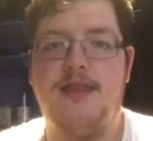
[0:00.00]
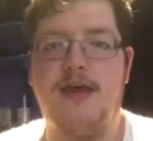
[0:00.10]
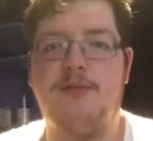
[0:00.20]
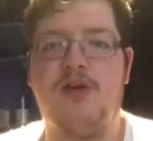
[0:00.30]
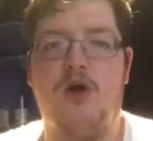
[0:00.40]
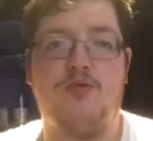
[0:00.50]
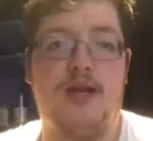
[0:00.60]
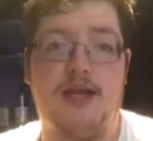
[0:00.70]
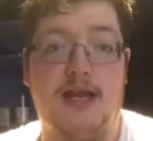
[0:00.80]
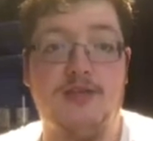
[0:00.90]
Then we've got a
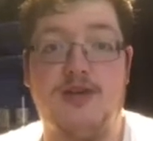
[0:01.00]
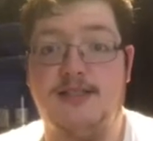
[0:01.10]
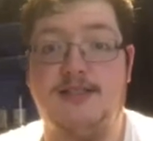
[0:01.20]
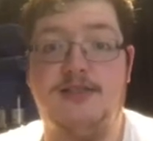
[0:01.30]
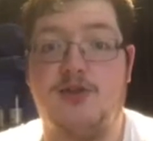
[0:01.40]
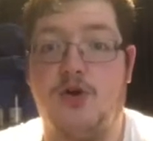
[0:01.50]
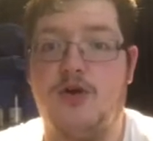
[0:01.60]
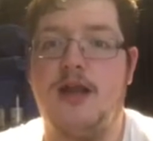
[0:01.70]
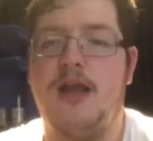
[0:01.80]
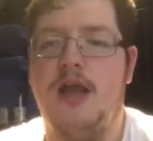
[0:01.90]
really interesting
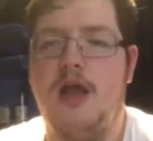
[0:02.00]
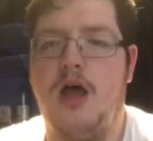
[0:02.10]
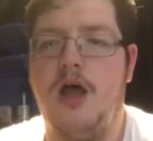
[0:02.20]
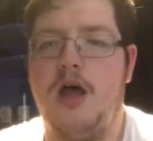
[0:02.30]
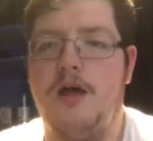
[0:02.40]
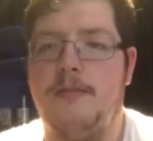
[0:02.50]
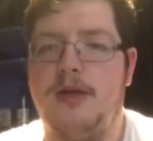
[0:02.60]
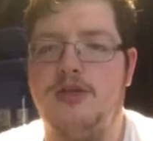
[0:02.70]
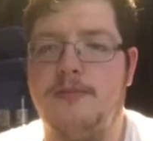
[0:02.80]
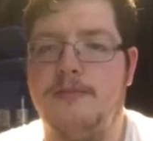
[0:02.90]
story.
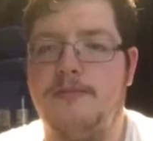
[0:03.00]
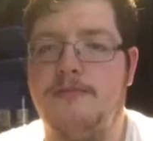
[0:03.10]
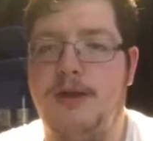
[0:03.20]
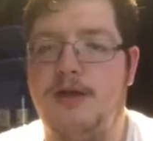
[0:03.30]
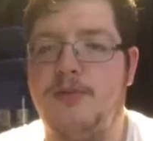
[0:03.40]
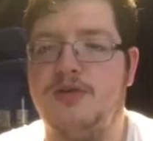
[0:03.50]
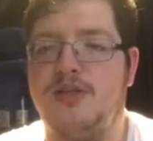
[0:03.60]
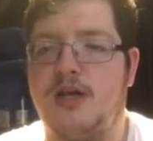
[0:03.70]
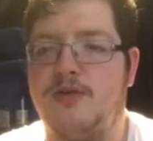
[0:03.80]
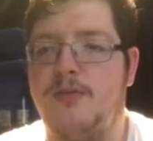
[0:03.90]
Peter
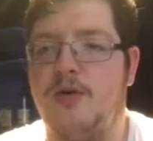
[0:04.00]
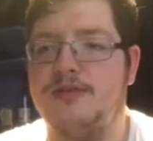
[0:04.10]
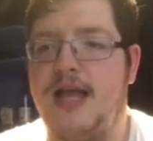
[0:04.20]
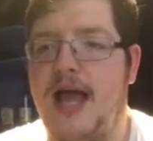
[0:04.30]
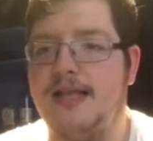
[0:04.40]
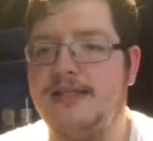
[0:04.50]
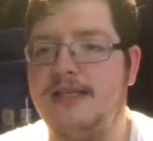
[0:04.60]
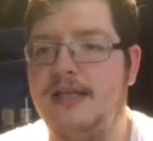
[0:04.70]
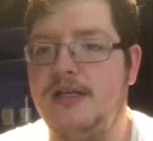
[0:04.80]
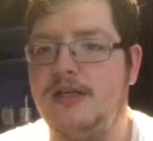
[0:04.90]
Boonsider reports that
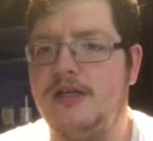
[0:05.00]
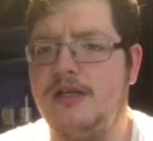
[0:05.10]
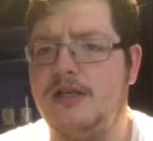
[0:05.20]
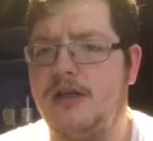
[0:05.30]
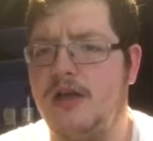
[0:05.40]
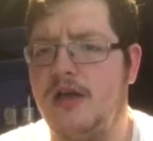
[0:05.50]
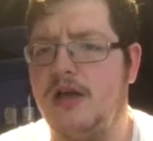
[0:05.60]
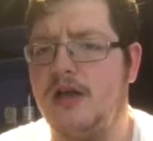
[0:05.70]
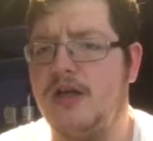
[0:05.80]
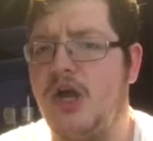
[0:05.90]
Anthony
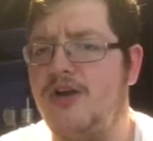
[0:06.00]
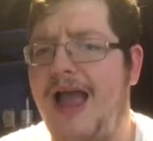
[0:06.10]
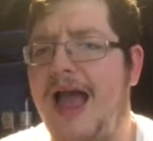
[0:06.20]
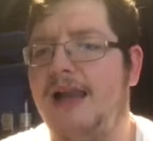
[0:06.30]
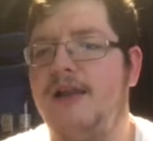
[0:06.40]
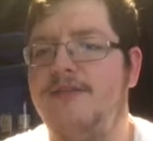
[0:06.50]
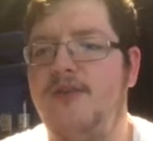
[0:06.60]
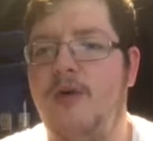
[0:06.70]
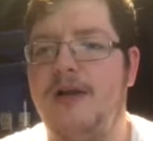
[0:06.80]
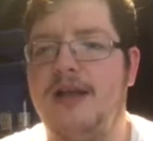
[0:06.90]
Carell,
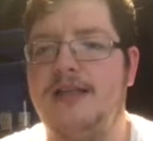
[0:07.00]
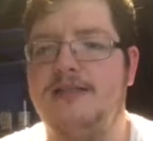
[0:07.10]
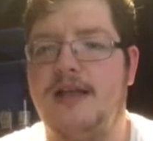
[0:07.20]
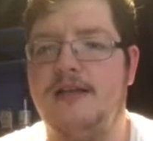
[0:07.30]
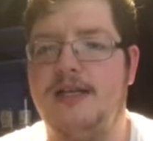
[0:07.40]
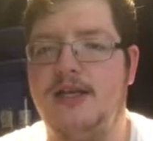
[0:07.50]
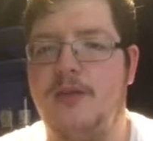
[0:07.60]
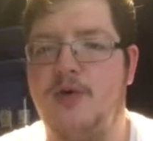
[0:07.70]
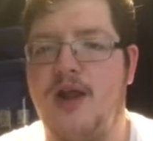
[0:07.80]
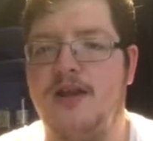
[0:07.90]
formerly
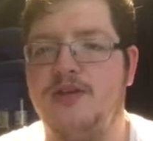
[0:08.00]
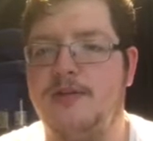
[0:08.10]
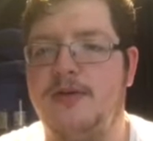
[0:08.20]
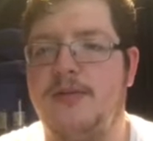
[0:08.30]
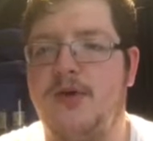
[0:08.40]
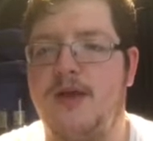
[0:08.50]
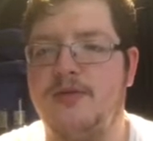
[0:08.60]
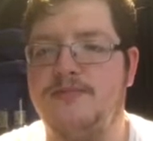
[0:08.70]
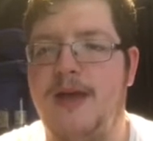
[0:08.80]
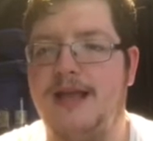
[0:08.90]
Santino Morello in WWE,
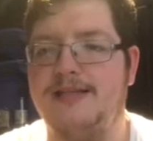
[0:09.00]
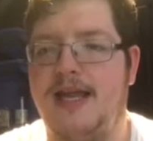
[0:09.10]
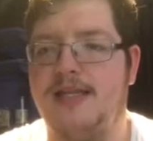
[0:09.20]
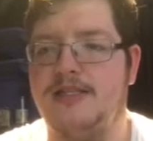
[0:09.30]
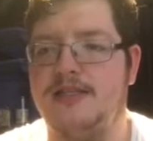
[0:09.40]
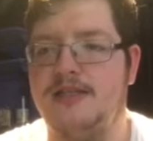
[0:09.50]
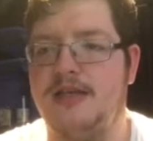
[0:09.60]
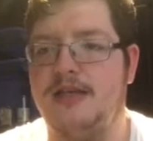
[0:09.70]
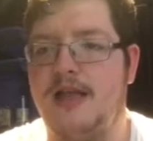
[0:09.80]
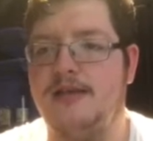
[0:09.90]
was backstage at
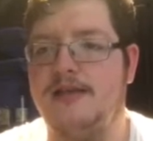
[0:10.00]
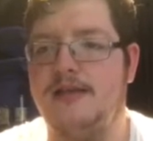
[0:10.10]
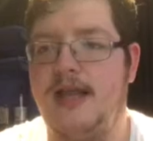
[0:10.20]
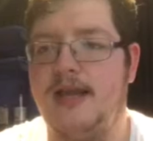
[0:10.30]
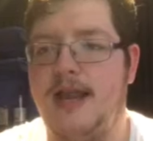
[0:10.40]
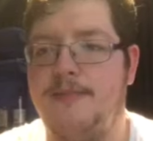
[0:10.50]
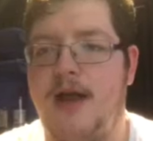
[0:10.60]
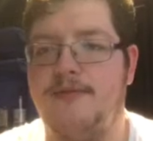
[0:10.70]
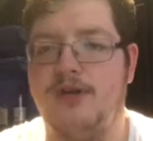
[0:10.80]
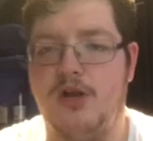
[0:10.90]
TNA
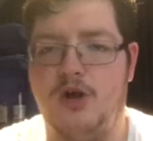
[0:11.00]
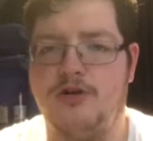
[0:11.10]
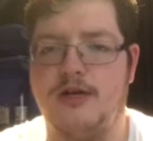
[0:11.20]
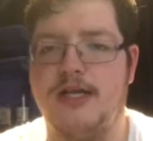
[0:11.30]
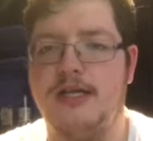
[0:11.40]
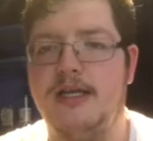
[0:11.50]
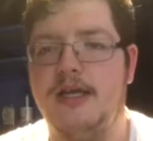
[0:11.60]
Bound for Glory.